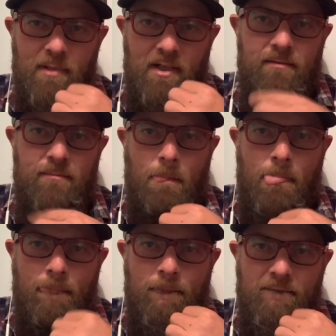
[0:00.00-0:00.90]
but
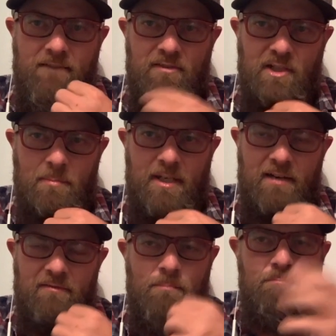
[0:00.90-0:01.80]
a little bit
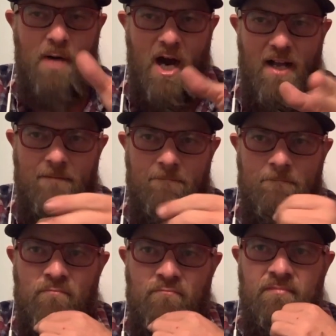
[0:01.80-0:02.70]
heavier. But
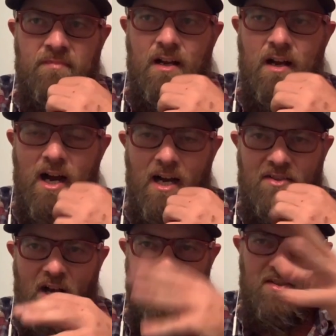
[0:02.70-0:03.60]

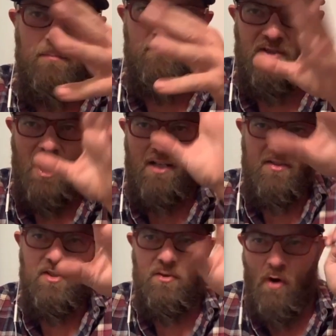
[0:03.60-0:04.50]

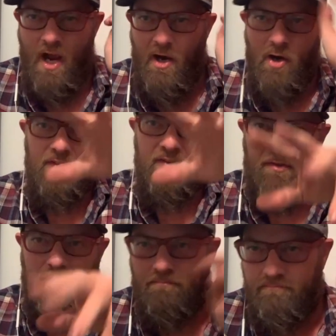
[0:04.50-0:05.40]
John's who I
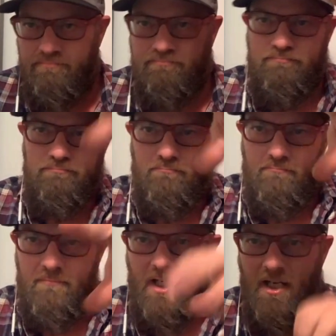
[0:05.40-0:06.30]
always
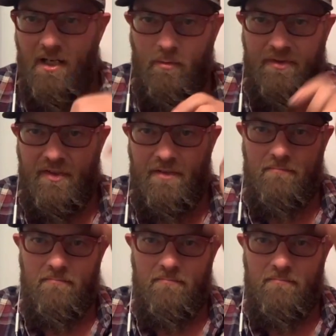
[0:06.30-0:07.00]
what's it?